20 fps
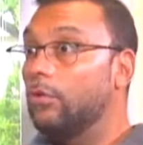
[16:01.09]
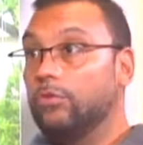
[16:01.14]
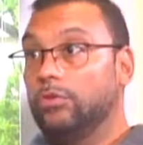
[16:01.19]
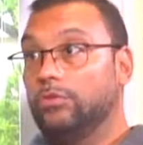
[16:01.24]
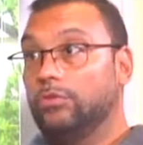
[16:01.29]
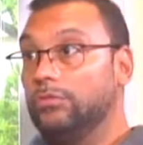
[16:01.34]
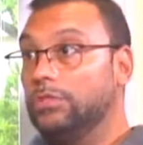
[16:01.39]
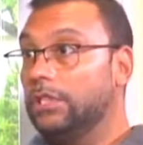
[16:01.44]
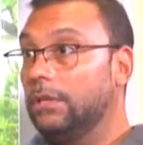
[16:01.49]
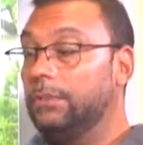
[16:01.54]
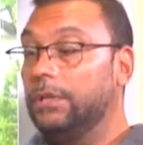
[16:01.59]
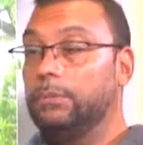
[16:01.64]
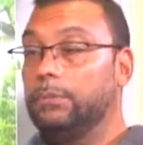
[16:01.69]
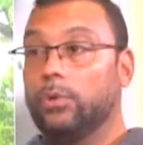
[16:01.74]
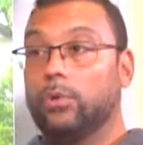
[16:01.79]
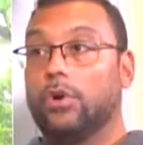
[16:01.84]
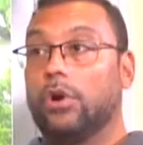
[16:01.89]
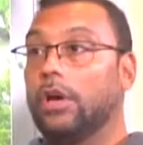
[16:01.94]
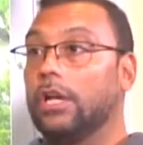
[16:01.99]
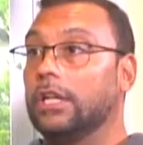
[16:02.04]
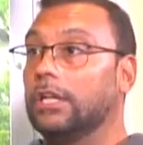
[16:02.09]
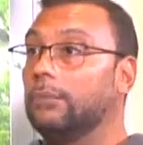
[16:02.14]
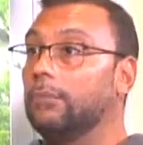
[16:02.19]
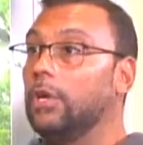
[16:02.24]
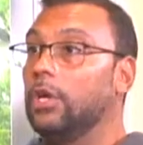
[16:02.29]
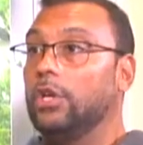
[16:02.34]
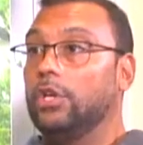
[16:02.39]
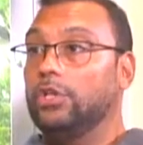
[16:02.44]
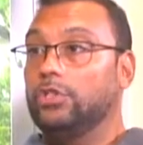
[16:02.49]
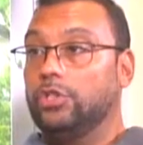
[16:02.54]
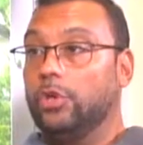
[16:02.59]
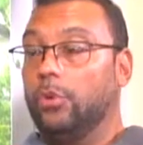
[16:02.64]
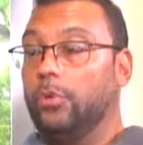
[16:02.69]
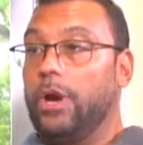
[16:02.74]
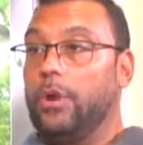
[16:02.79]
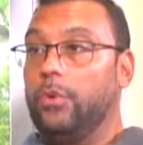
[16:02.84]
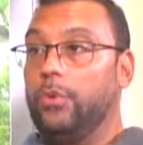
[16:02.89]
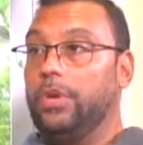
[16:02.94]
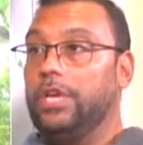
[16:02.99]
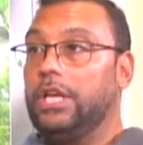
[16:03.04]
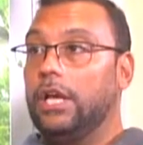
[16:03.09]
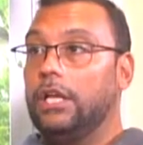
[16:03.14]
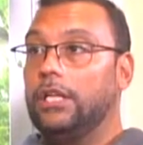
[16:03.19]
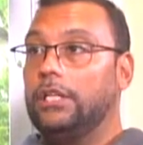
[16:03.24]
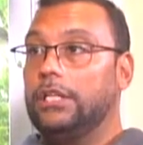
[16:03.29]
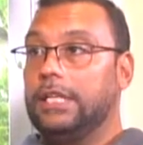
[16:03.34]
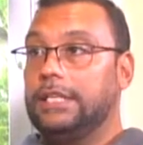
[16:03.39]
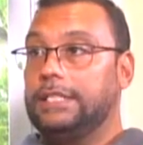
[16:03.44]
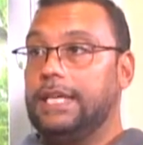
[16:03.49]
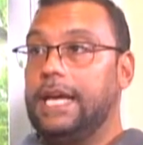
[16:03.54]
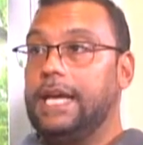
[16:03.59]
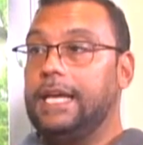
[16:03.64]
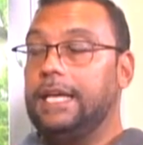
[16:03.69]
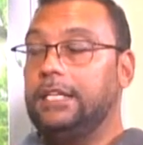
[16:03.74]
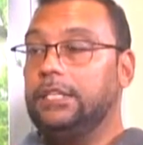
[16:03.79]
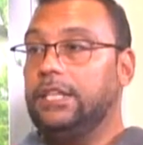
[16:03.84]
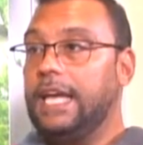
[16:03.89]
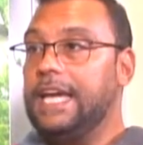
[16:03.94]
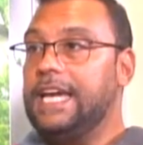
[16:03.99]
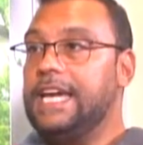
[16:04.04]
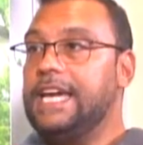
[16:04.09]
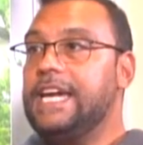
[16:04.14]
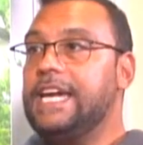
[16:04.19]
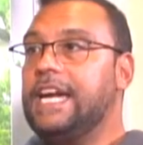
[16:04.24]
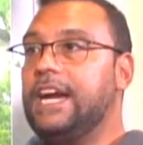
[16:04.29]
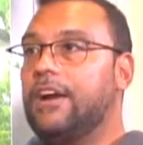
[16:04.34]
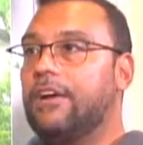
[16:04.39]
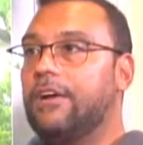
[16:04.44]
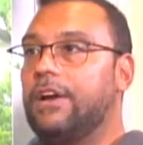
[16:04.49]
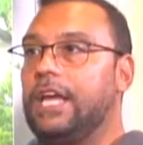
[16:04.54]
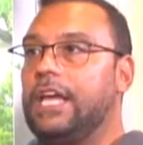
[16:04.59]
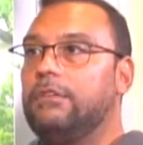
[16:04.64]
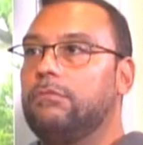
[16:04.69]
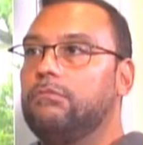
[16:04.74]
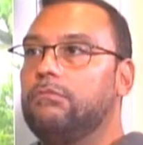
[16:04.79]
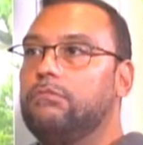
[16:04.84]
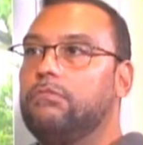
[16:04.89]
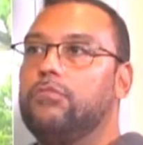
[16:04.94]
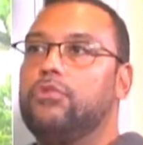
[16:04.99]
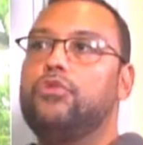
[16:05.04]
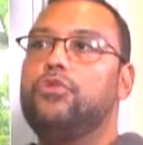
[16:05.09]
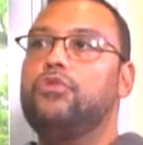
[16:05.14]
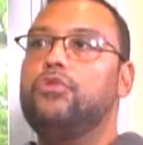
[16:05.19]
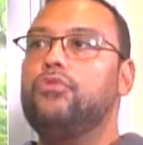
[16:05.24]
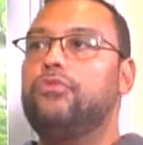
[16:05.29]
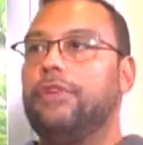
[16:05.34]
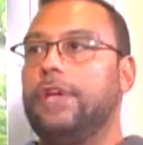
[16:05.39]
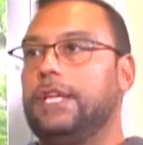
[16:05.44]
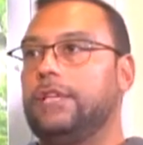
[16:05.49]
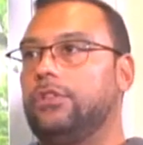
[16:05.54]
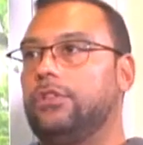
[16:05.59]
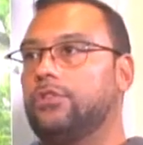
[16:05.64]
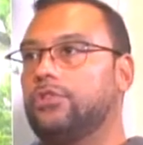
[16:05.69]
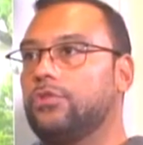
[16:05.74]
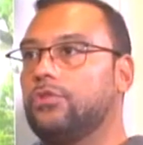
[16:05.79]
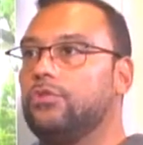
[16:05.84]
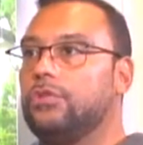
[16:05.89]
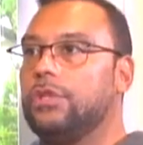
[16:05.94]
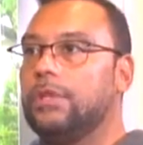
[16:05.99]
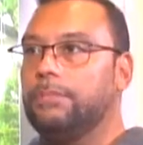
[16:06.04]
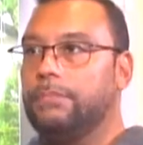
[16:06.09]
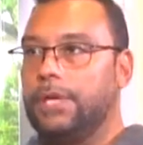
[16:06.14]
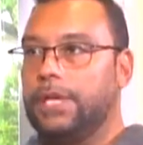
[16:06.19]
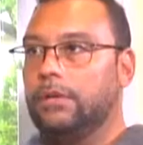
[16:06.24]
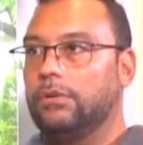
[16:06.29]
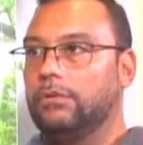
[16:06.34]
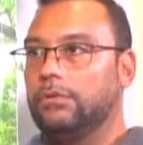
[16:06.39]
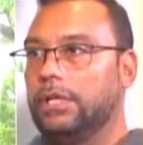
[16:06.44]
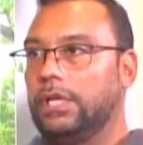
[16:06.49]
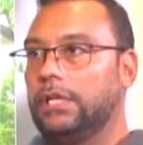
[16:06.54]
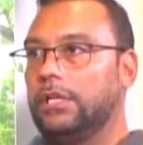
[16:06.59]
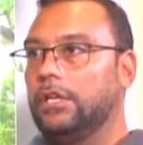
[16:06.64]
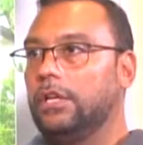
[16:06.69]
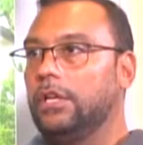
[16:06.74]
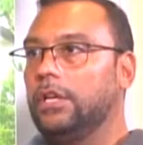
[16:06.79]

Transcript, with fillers: rooms, some people call them, so where we could take the air and move it through the building.